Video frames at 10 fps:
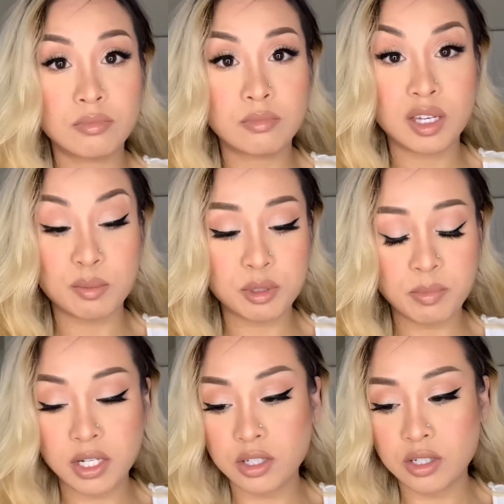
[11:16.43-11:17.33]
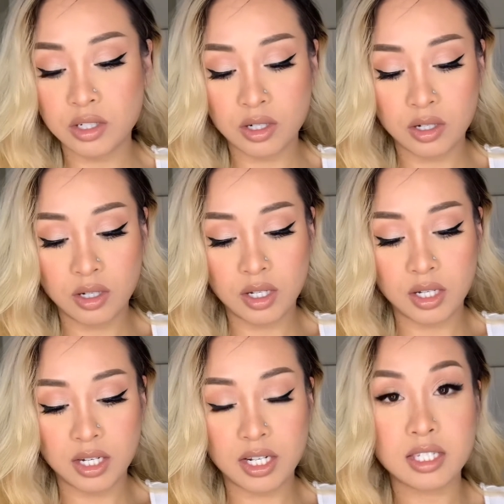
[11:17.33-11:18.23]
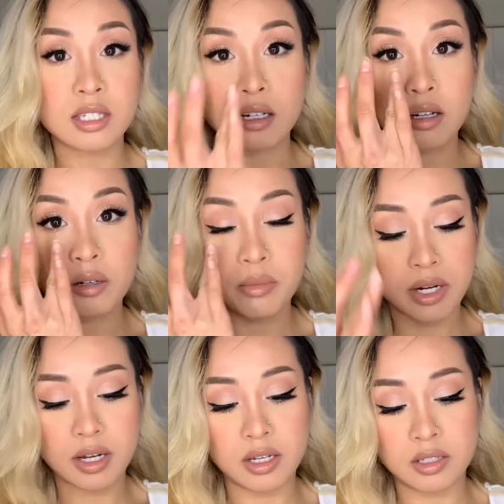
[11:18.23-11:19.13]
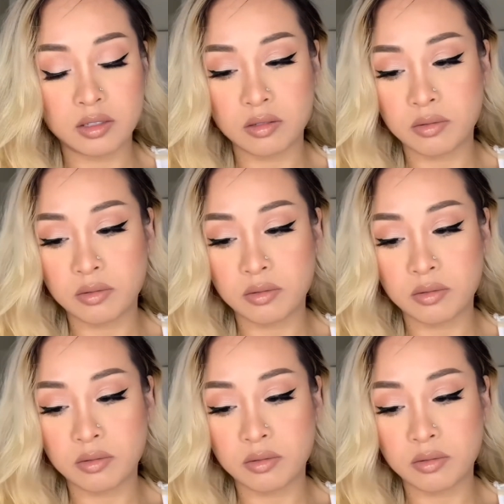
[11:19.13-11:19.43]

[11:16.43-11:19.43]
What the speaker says: makeup sponge and I set it under my eyes.